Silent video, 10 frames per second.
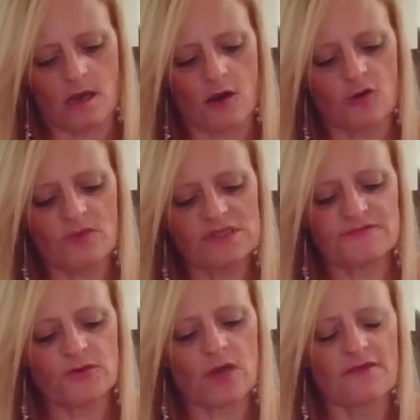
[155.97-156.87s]
I almost
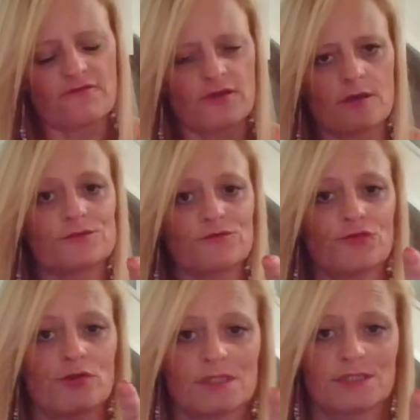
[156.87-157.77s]
feel like for those of
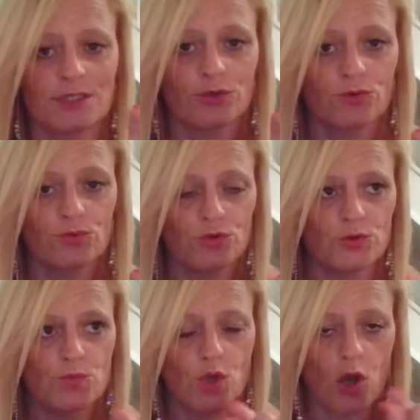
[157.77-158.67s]
you that are single,
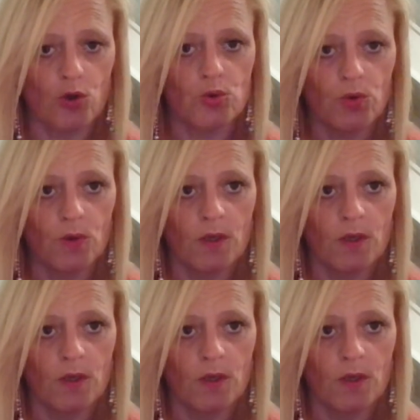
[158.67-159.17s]
you know